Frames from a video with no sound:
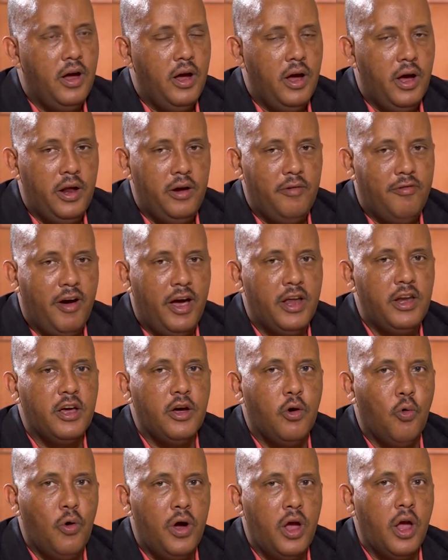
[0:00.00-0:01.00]
and finding
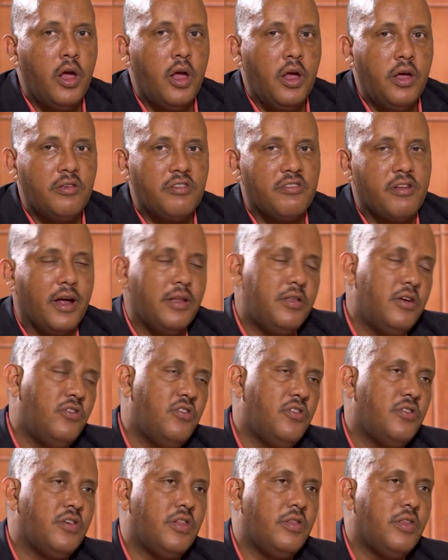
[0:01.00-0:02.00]
a way,
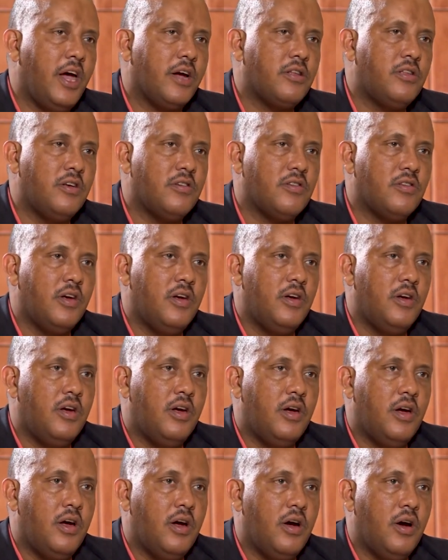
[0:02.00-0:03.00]
strategies and tactics
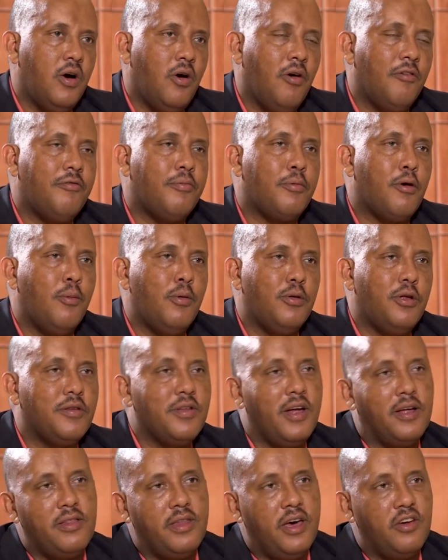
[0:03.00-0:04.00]
mm. of promoting
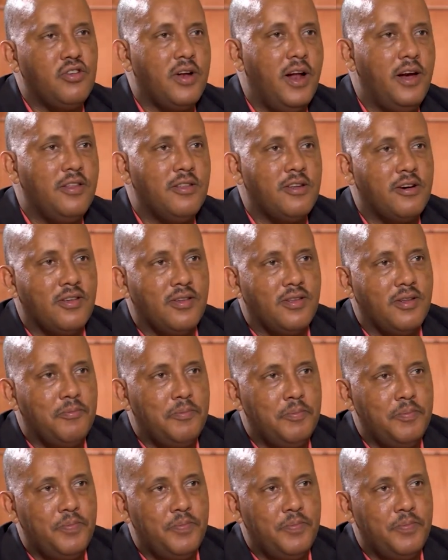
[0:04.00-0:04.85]
that national interest.